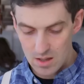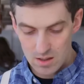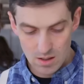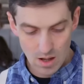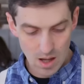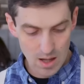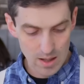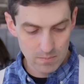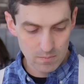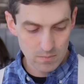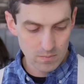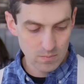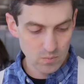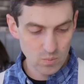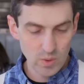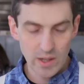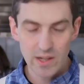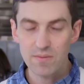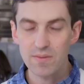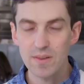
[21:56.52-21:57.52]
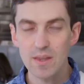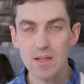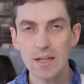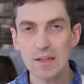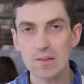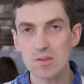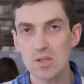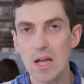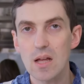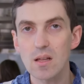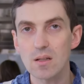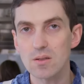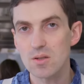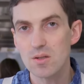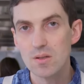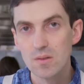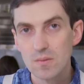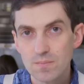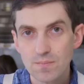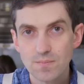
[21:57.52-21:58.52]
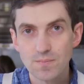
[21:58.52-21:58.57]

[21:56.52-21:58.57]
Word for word: and I'm ready for the next challenge